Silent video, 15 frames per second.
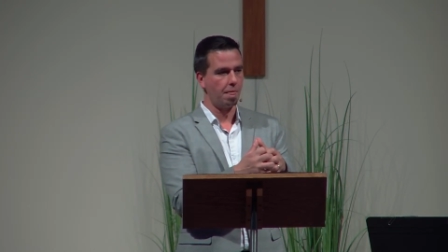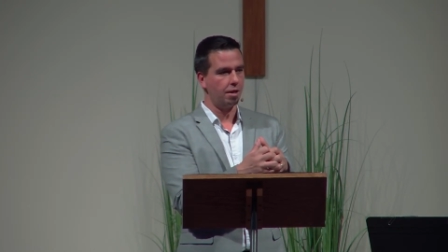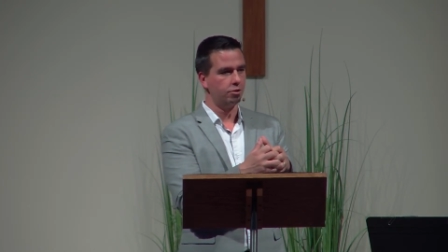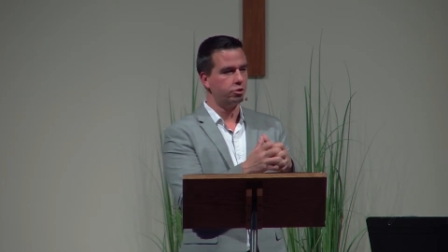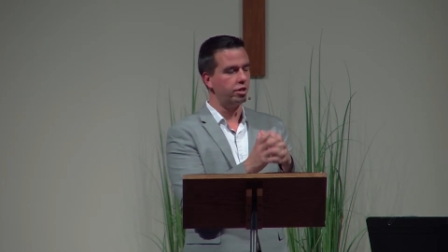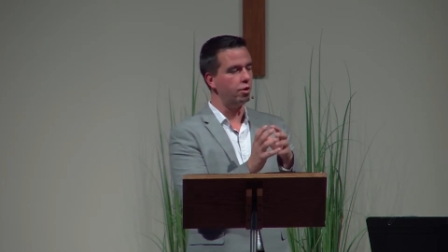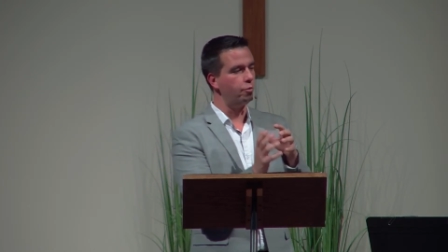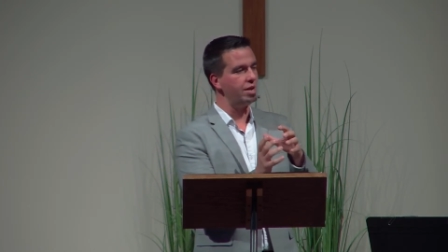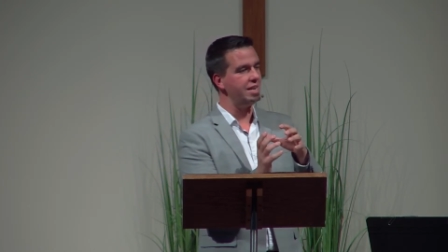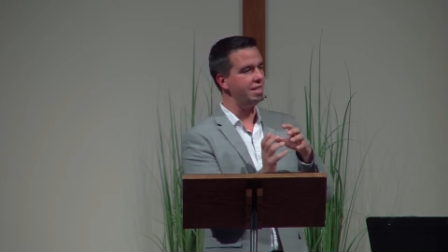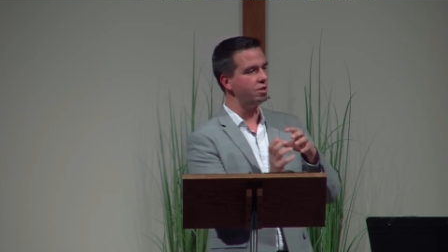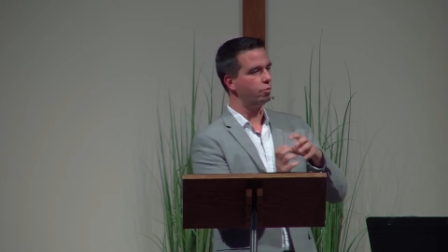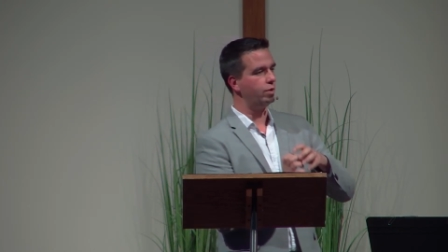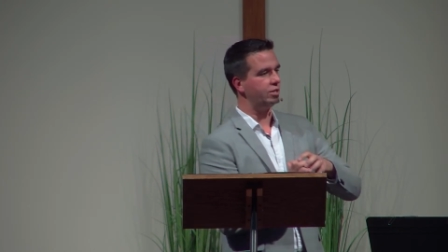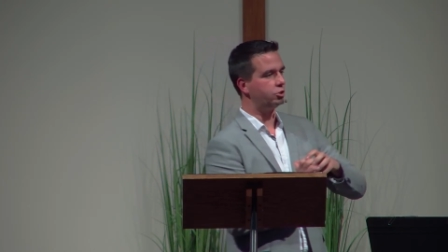so that we
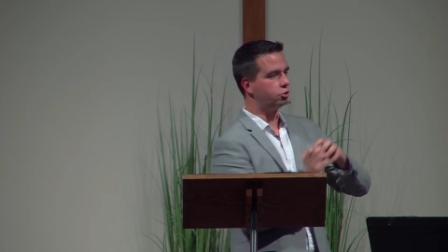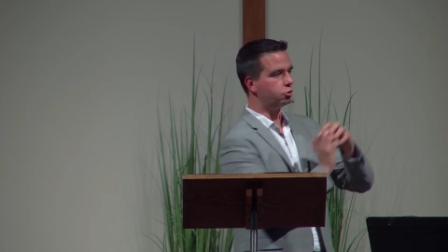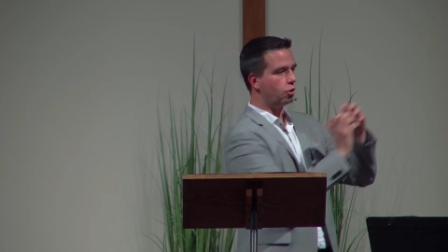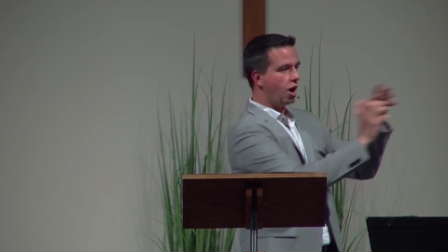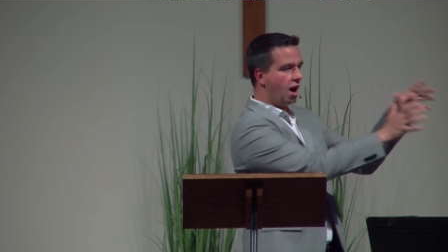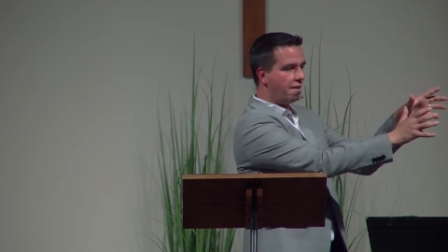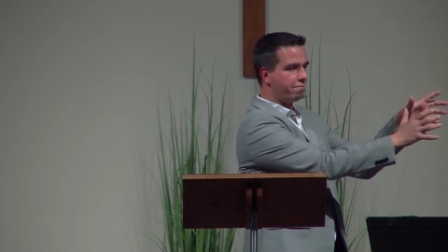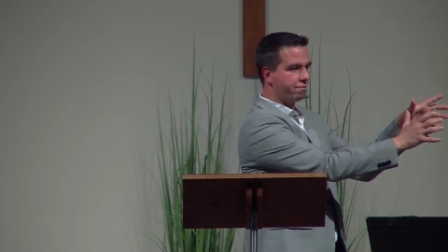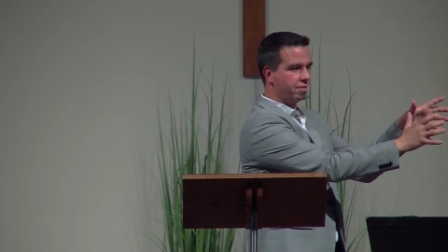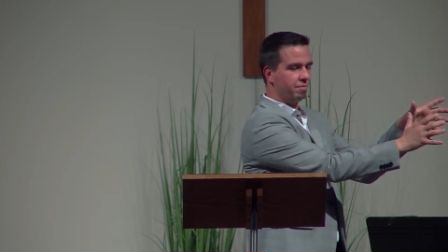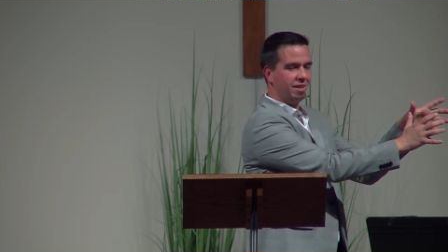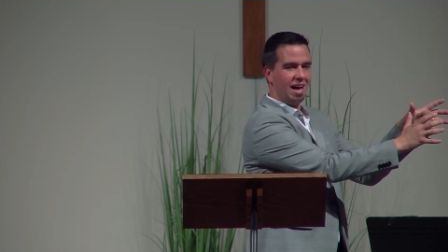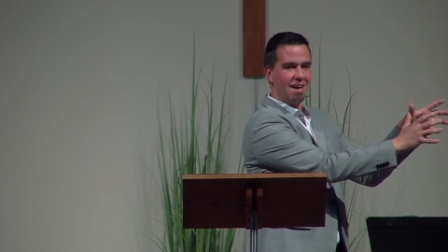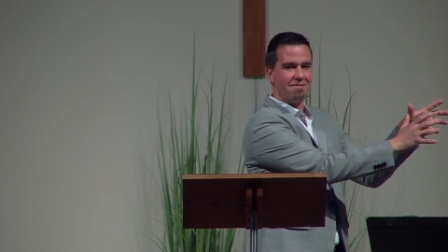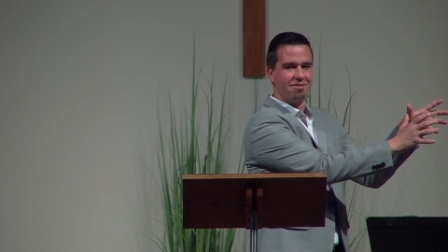neither withdraw
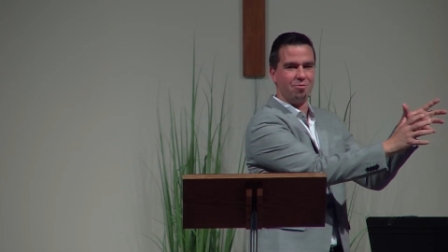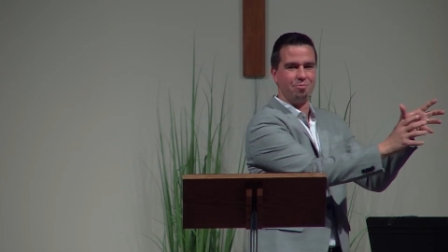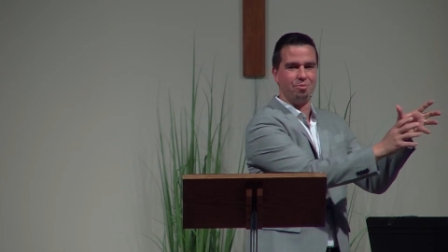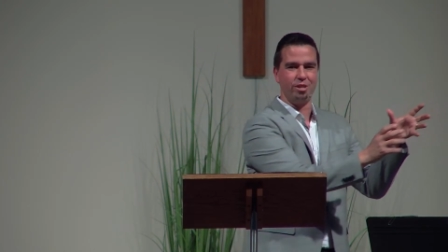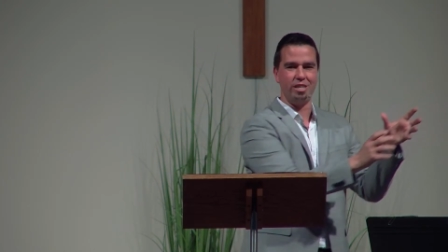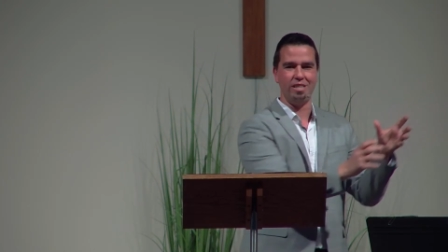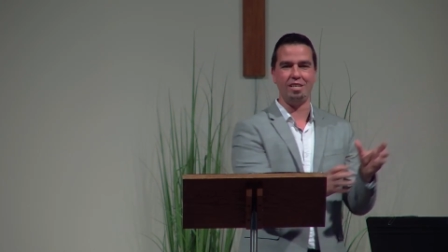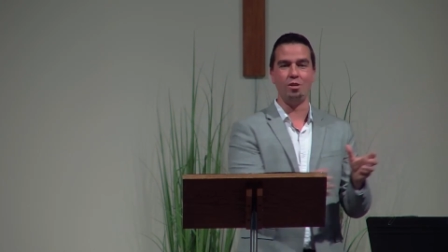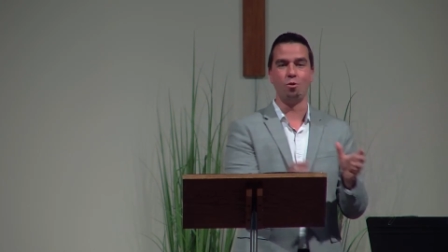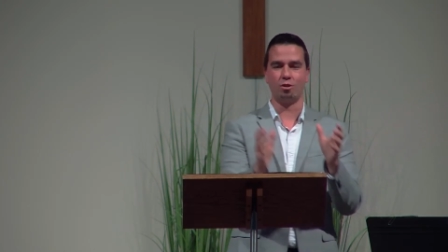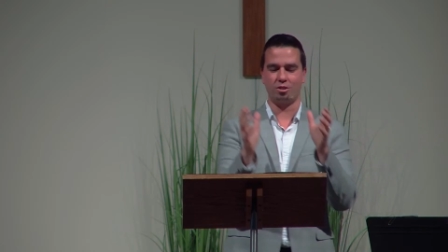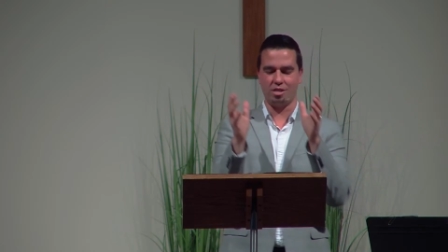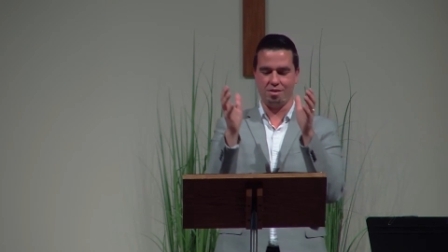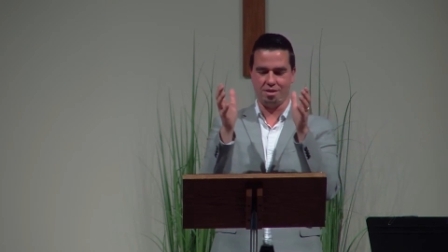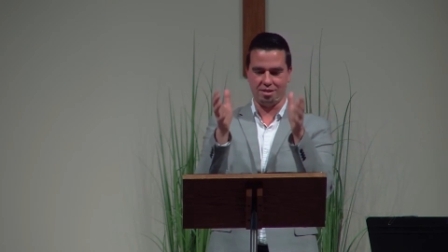from life completely nor
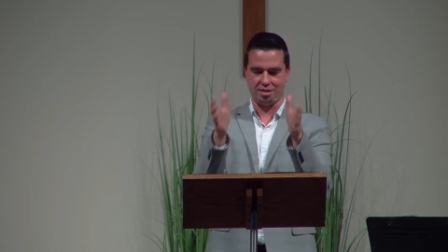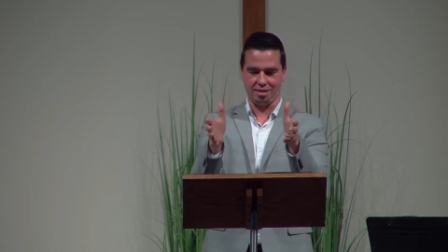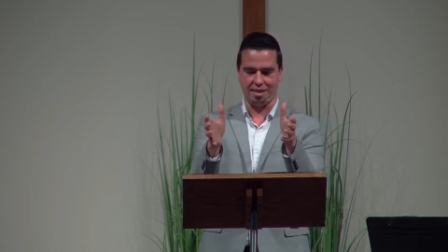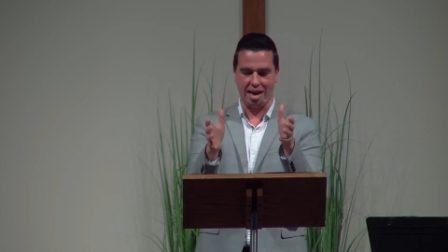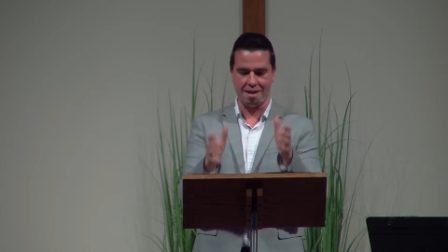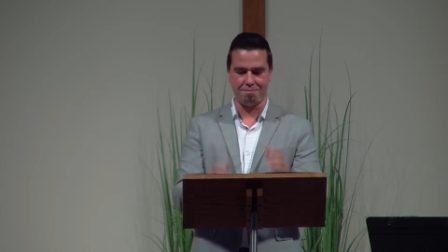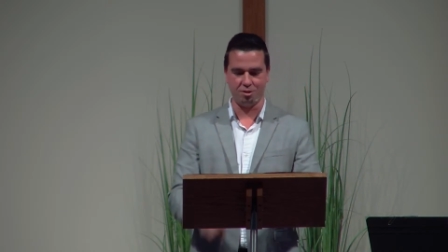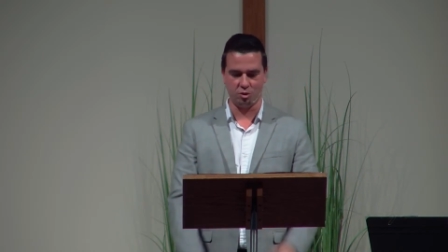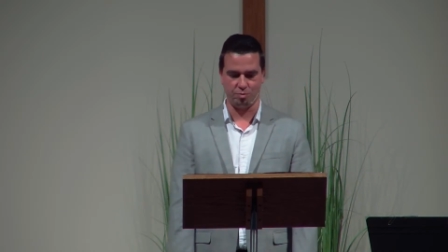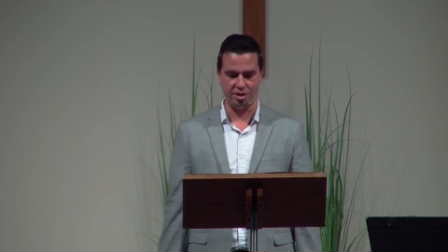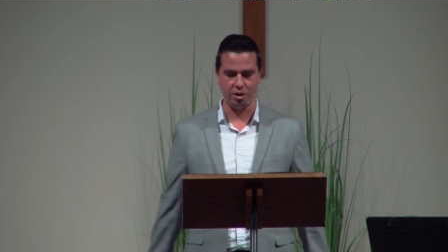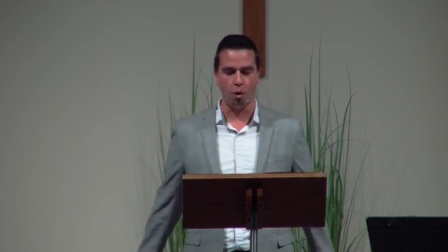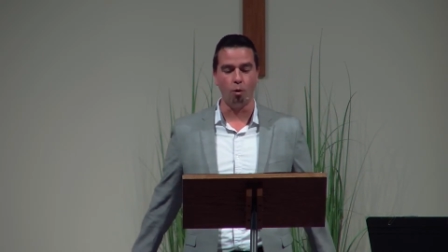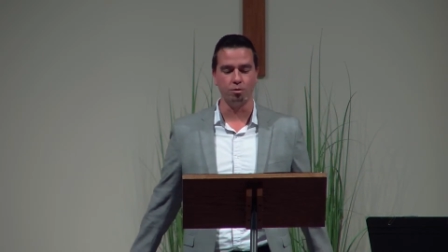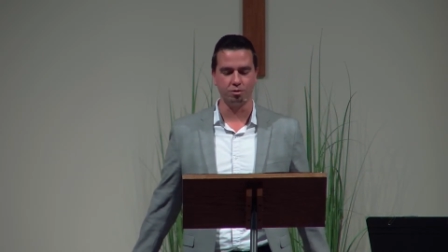see this life as
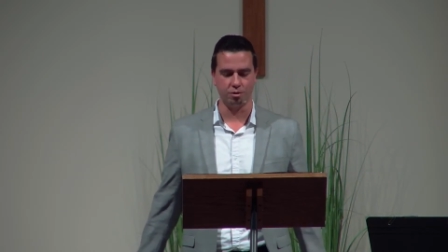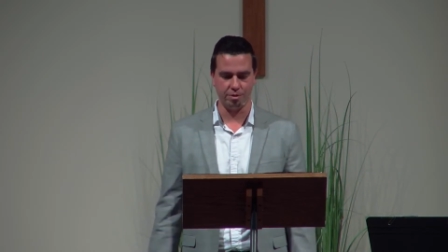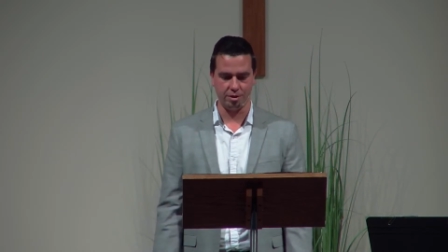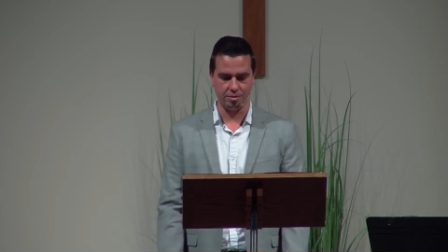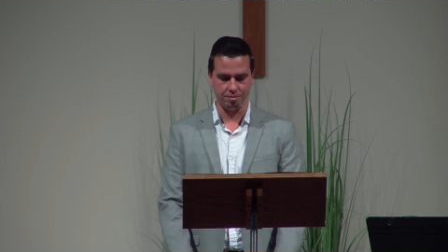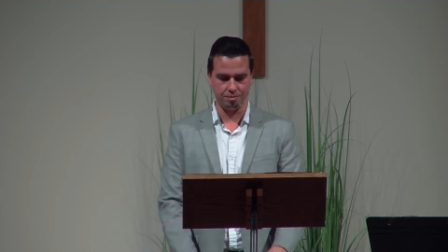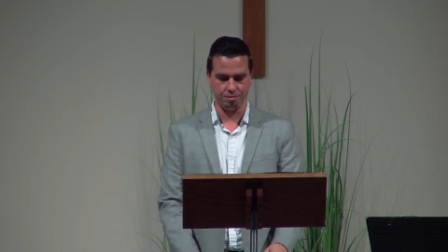being ultimate.